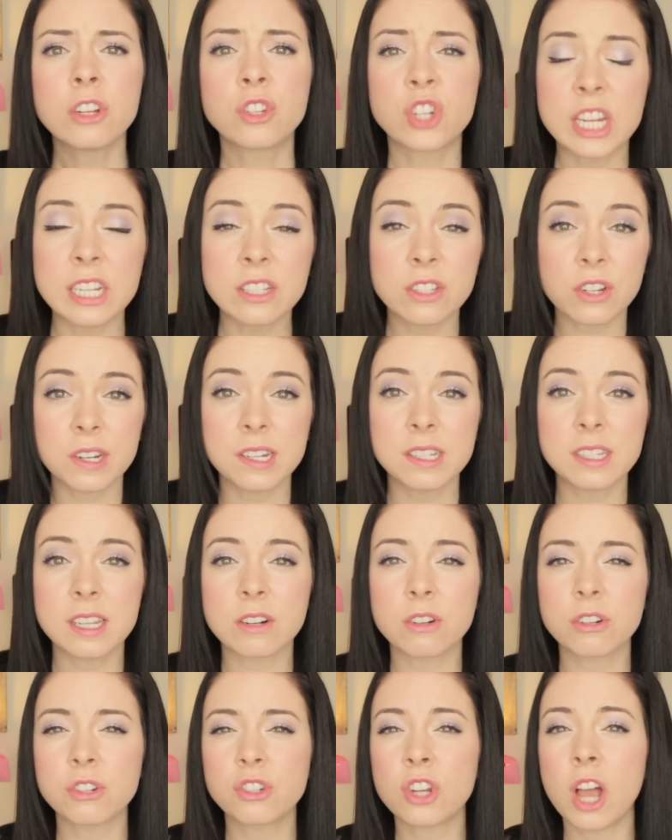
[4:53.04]
Jeans are
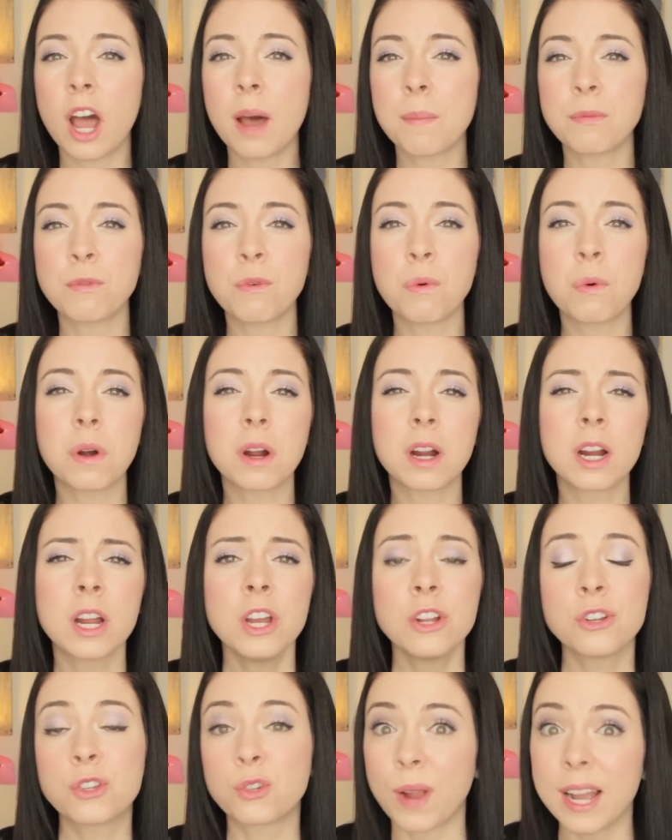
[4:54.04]
easier to shop for,
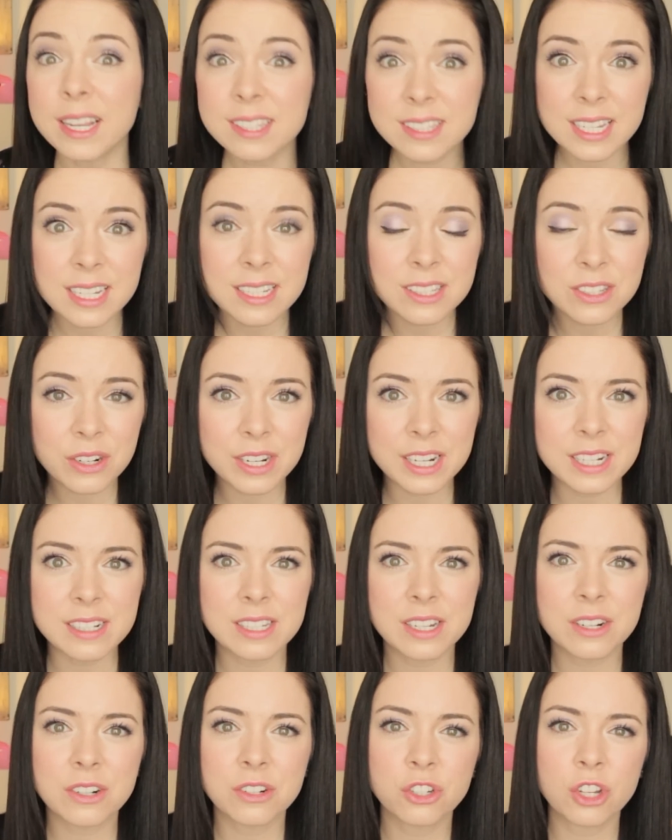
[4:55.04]
dresses are
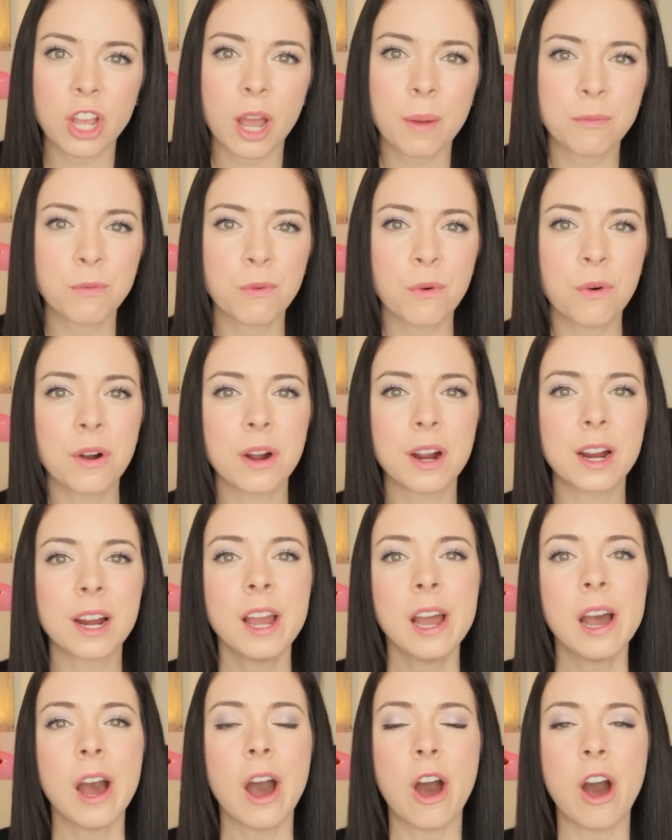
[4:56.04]
easier to shop for,
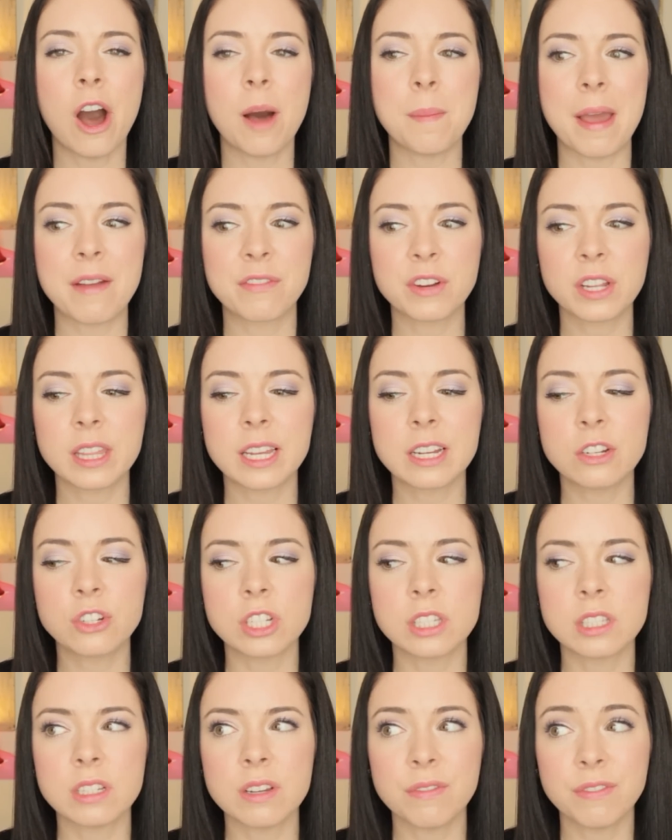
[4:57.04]
everything
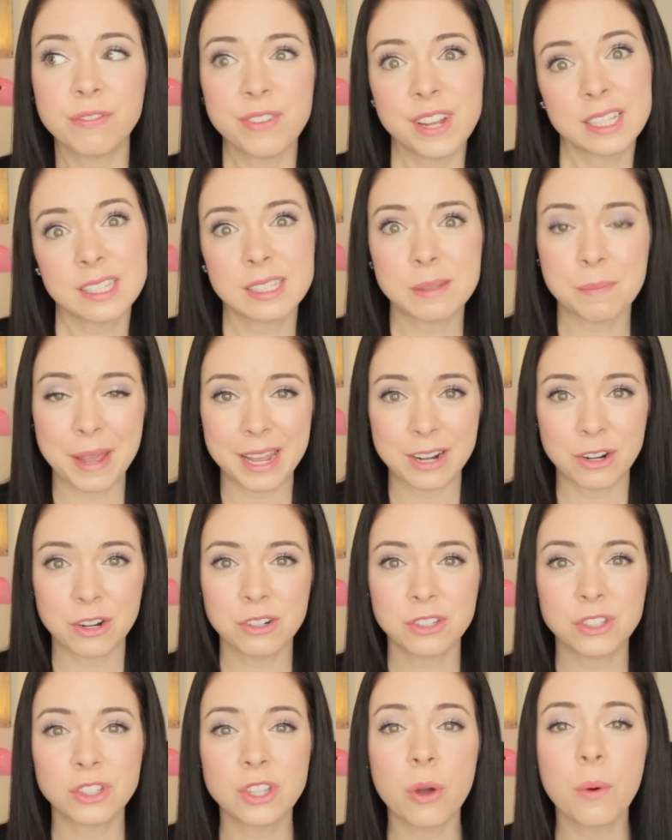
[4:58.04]
just fits
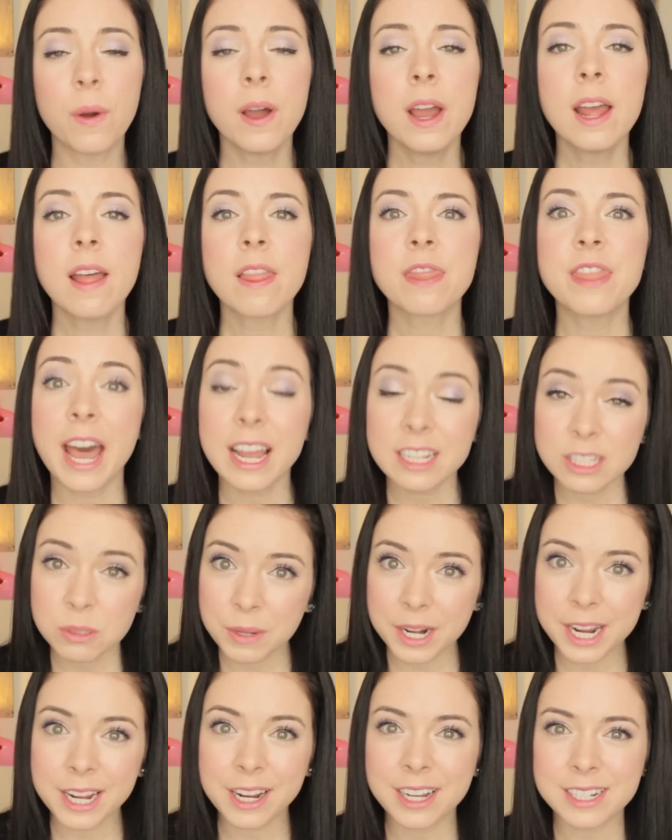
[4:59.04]
better. So that's
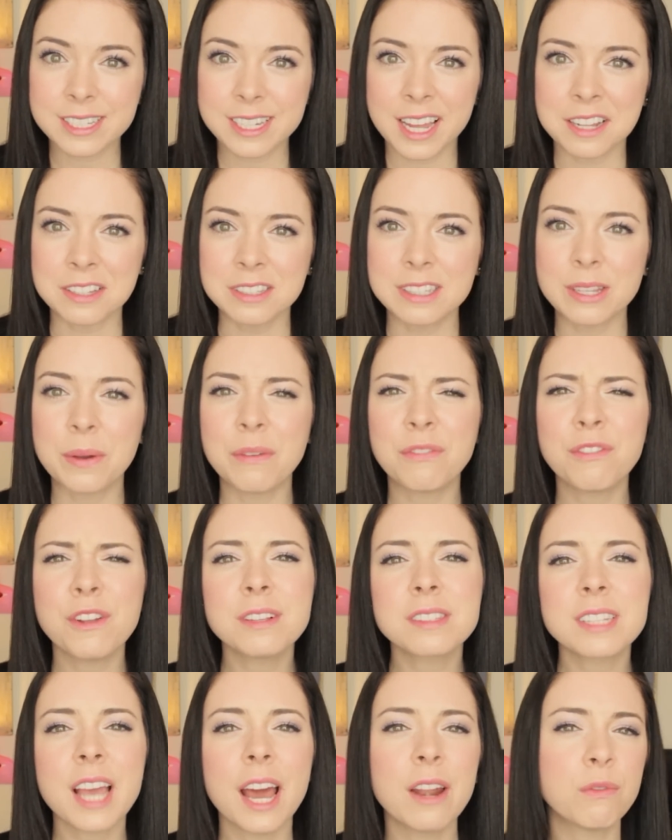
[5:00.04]
what I got done. So it
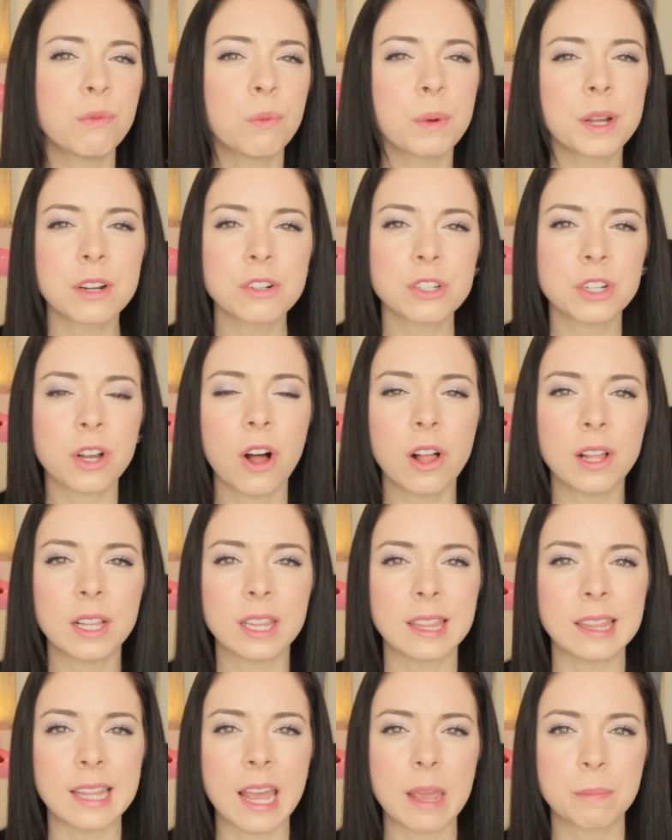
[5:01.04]
feels kind of weird to
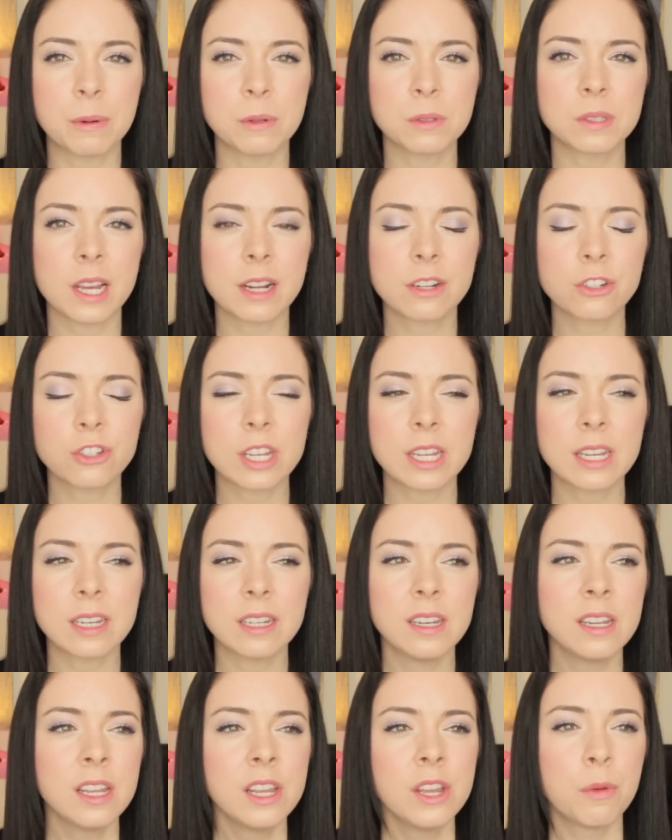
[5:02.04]
call it
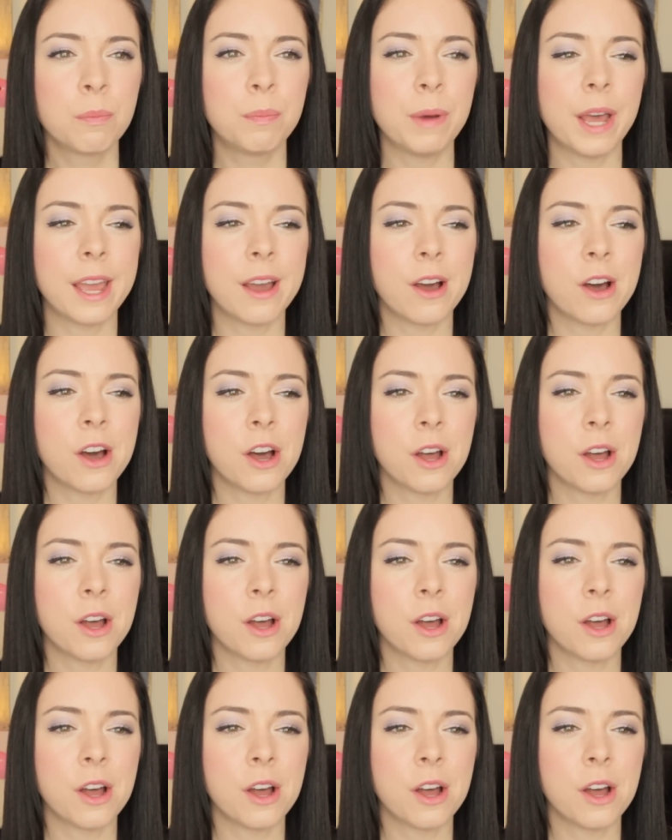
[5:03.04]
liposuction, but